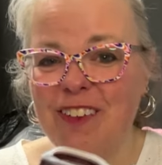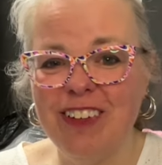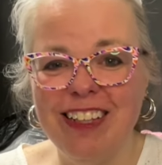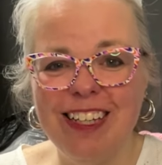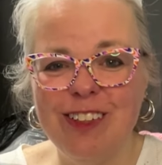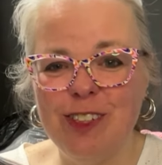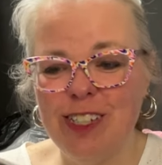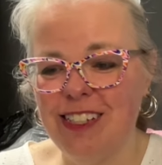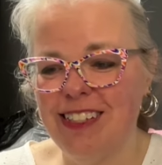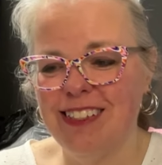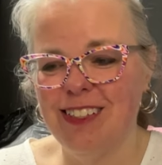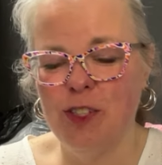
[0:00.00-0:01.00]
and really you just
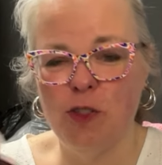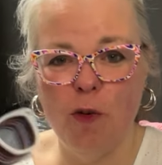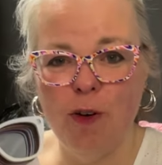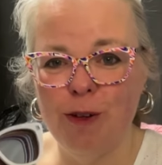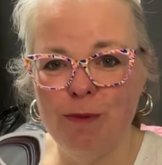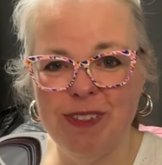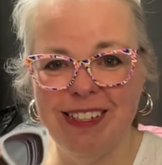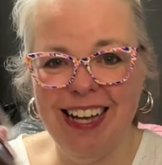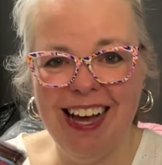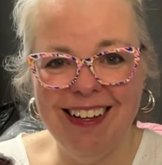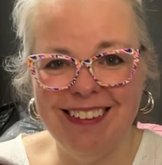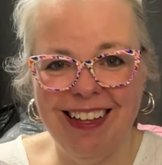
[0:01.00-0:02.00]
store them
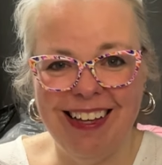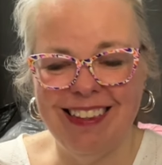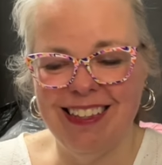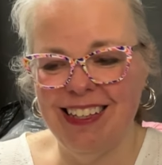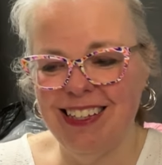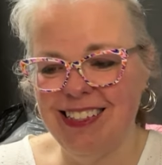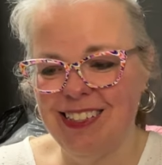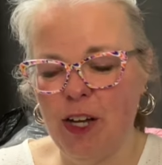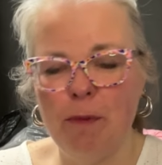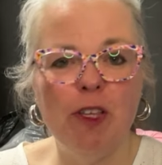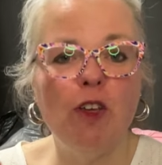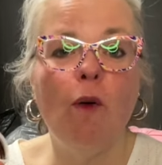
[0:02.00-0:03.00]
stacked like this. I
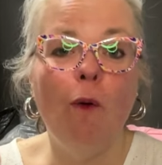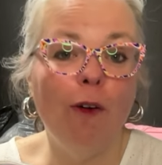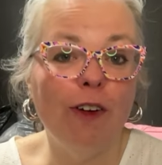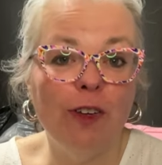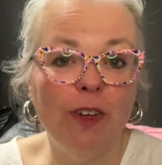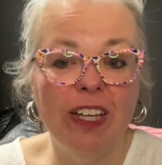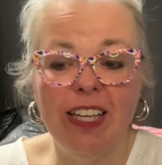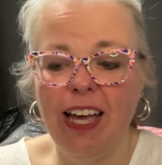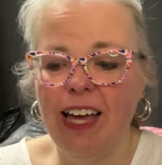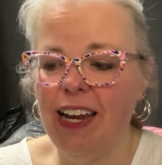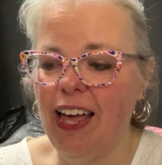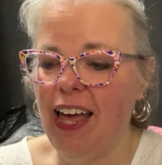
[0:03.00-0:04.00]
mean, or you could
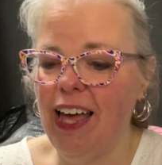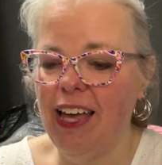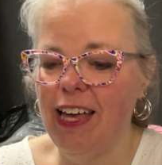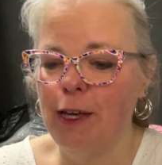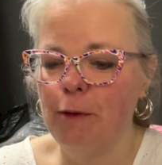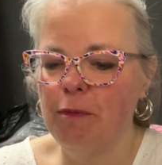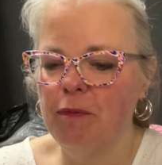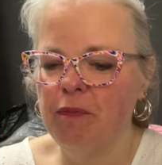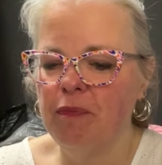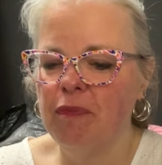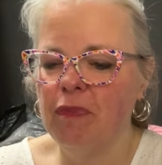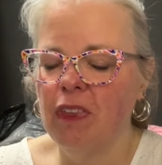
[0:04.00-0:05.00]
get a,
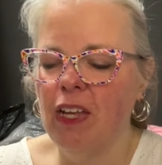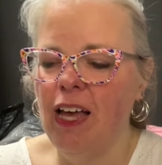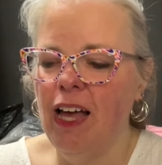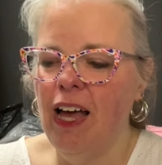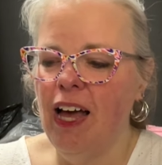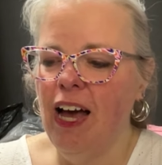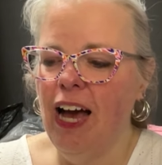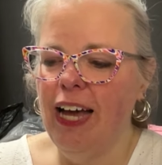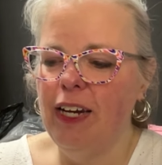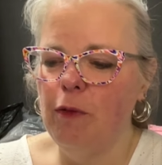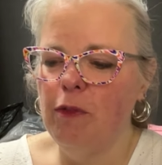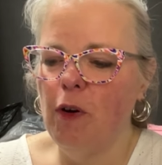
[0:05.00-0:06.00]

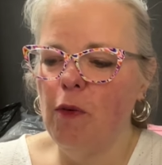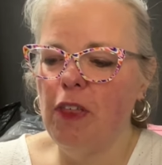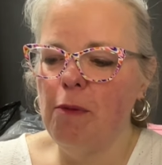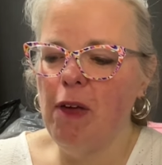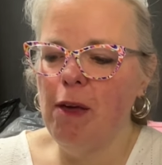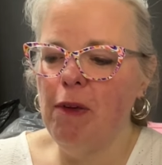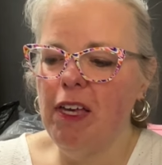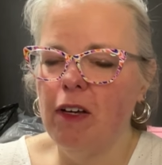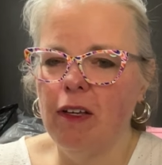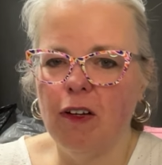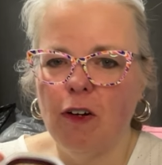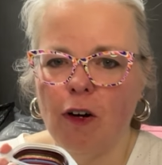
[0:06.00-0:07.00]
I don't know, they may be
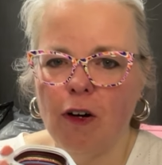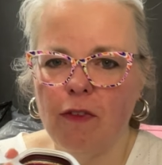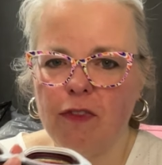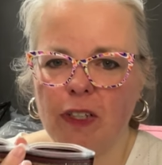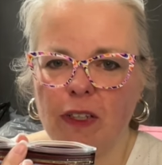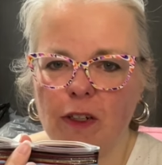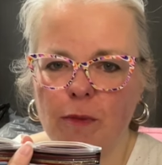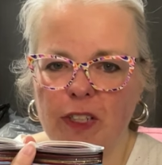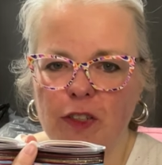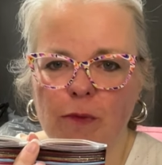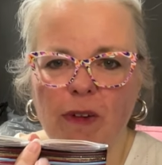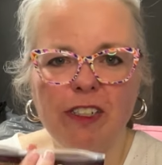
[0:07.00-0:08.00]
curved a little bit
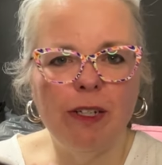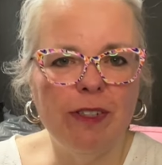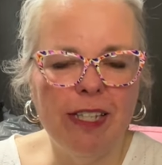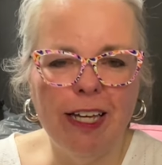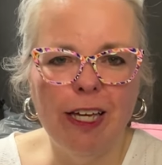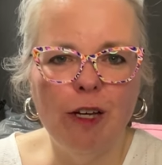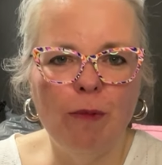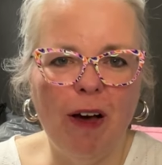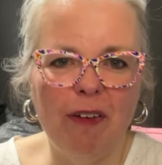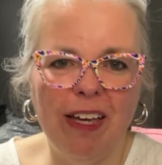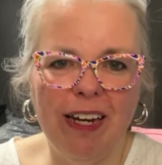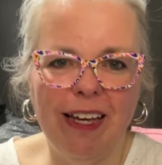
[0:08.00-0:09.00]
too much. I was thinking about
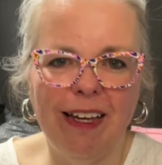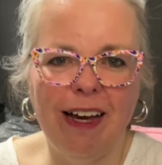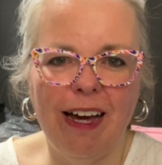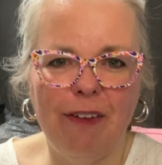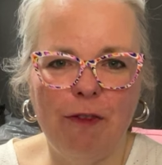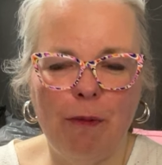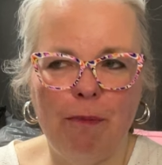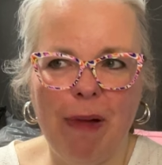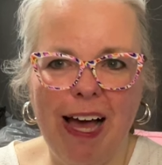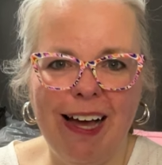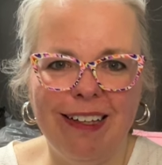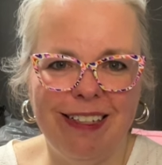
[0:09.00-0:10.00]
getting kind of a
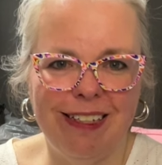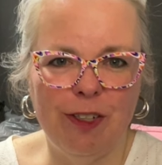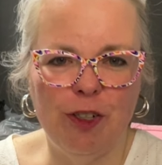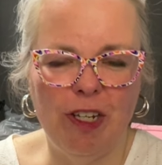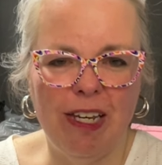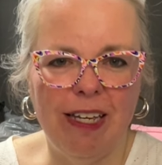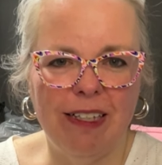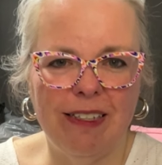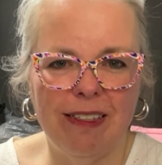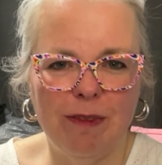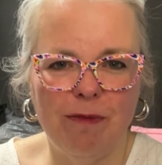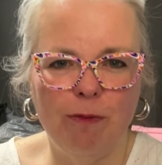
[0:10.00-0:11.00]
magnet sheet
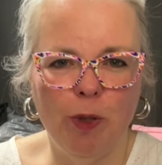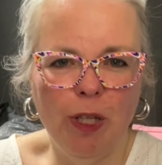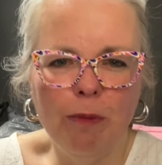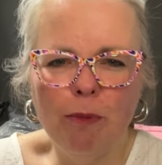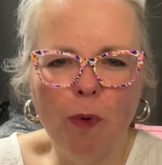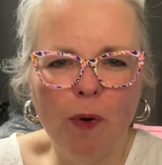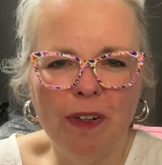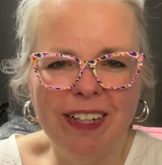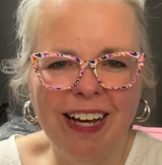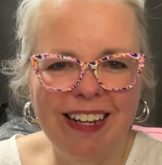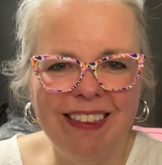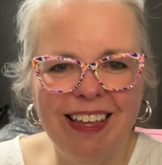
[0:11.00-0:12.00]
bulletin board
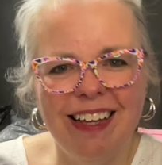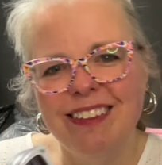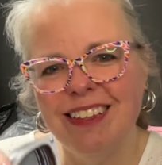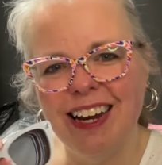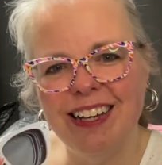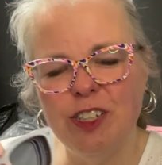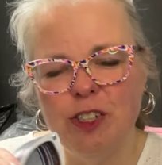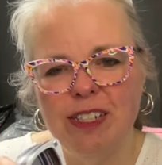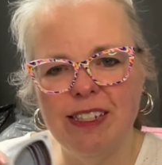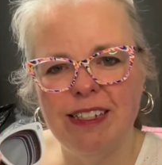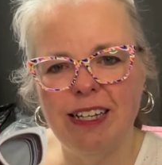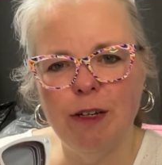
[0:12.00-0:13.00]
kind of thing that I could just
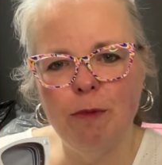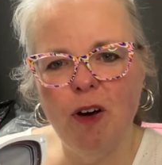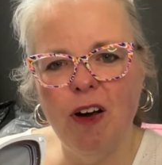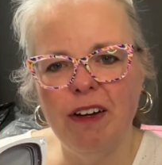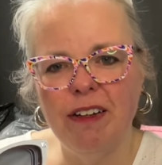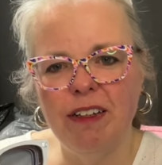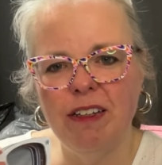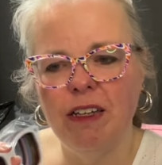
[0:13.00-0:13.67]
stick them on,